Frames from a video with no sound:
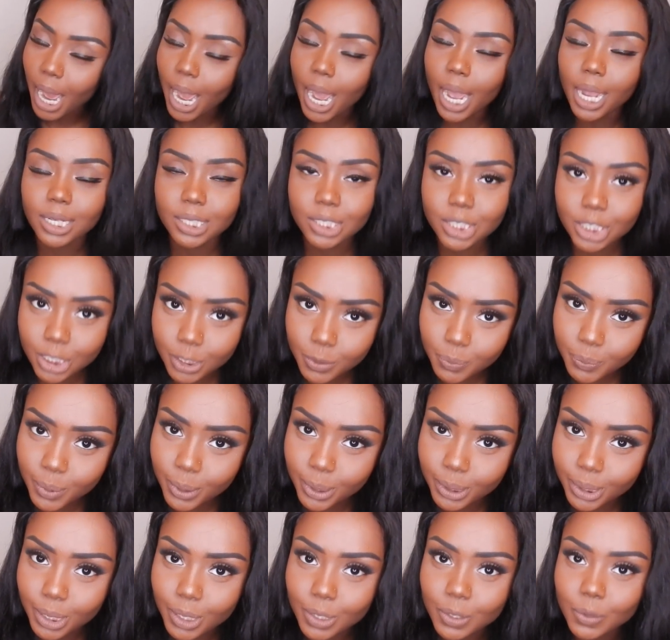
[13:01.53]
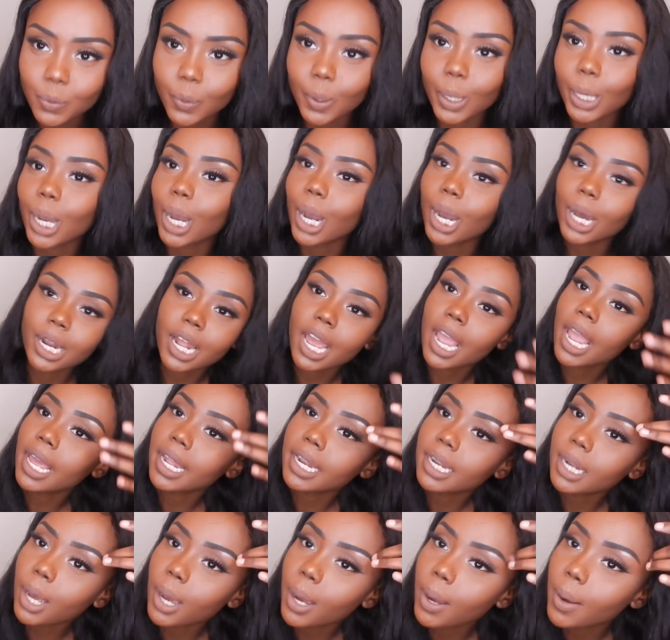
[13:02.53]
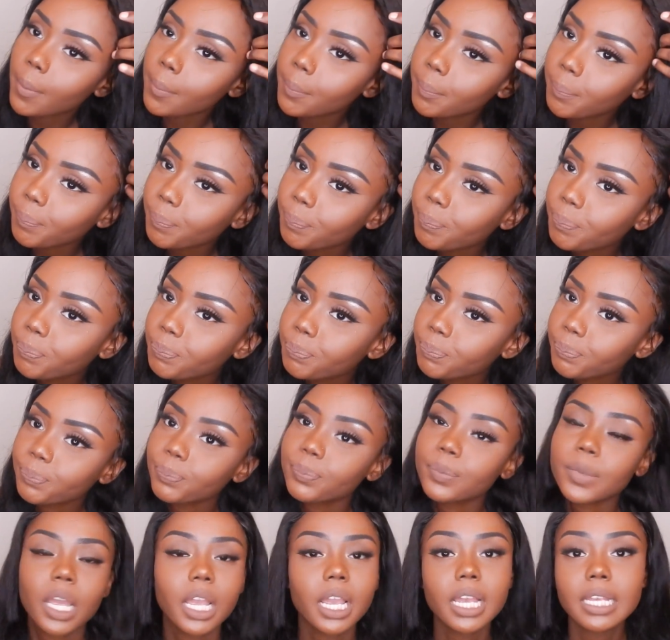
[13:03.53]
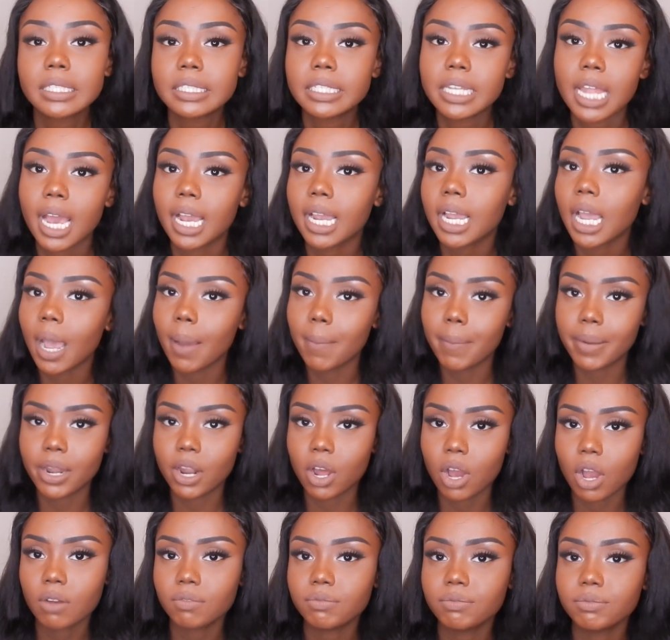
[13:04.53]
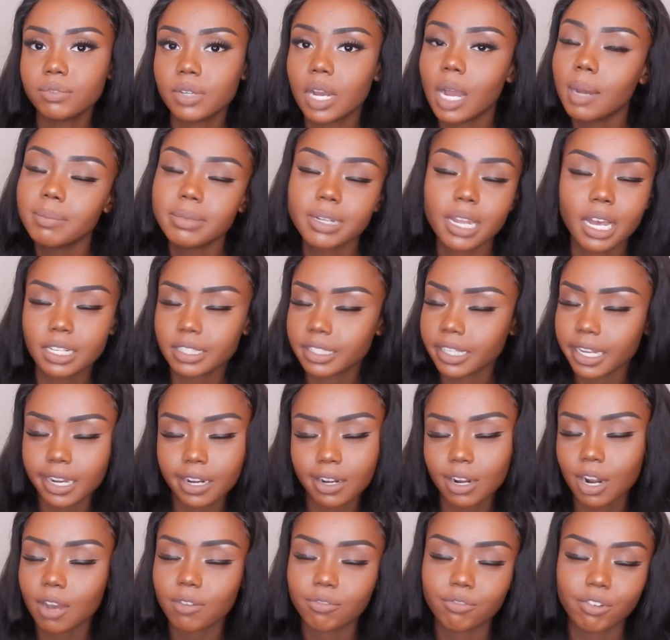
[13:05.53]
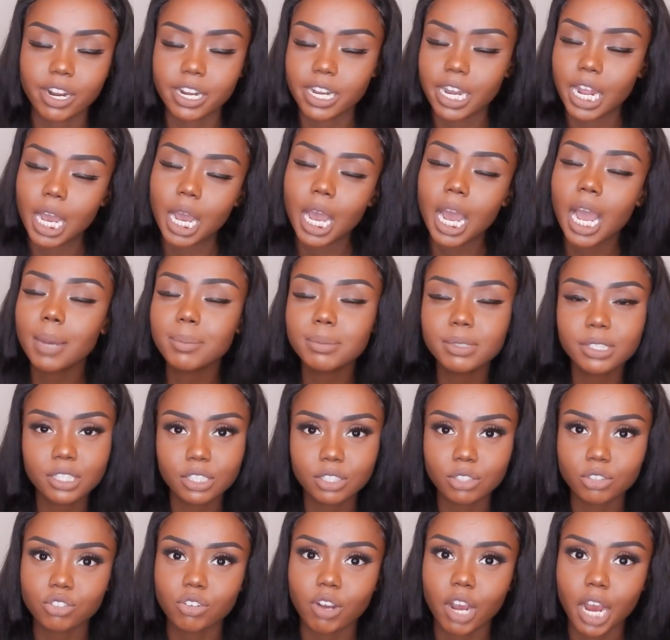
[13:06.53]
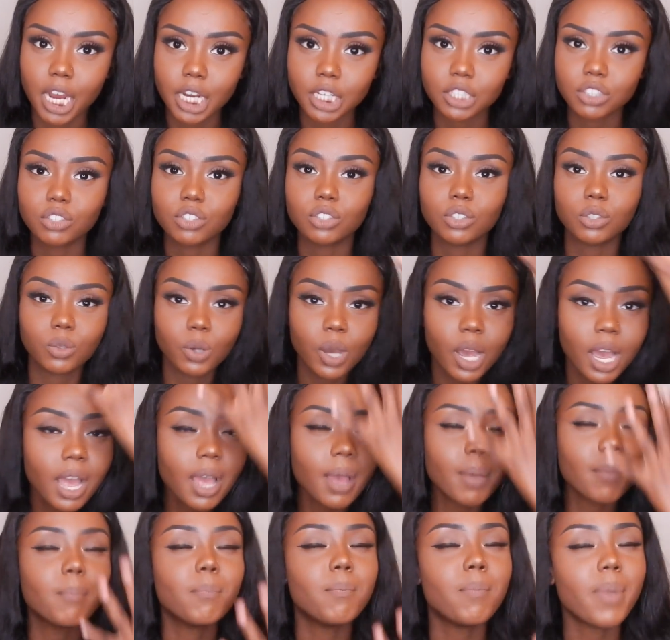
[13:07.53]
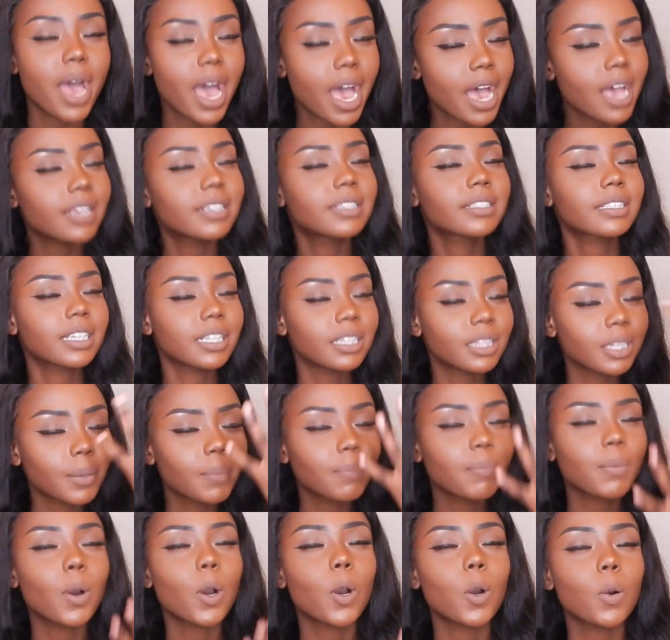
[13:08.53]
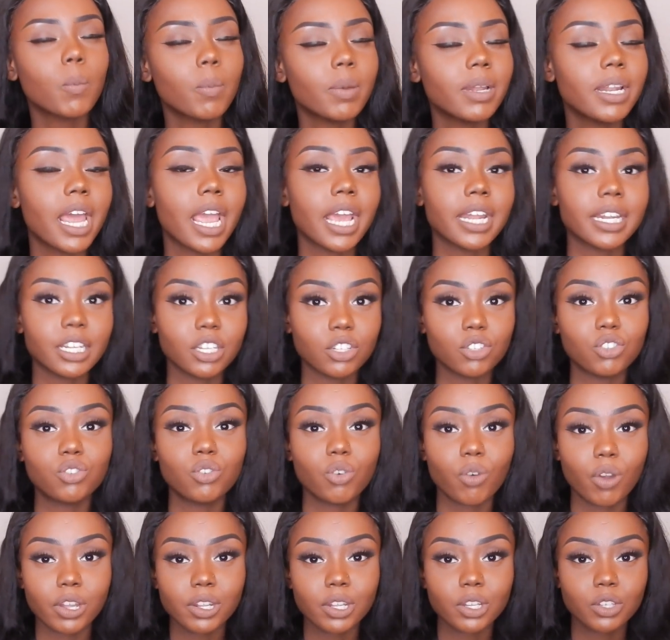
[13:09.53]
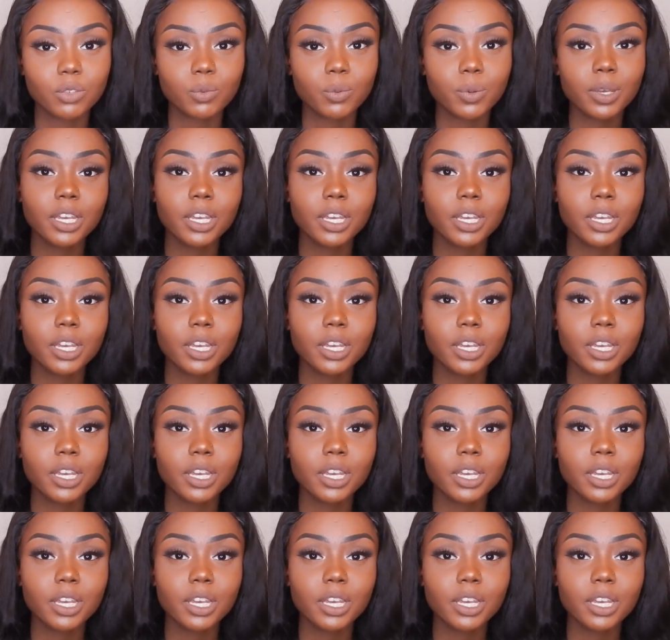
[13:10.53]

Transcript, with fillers: I just put this wig on and um, it's not coming off. I'm not taking off right now. I'm still trying to bask in the moment and enjoy this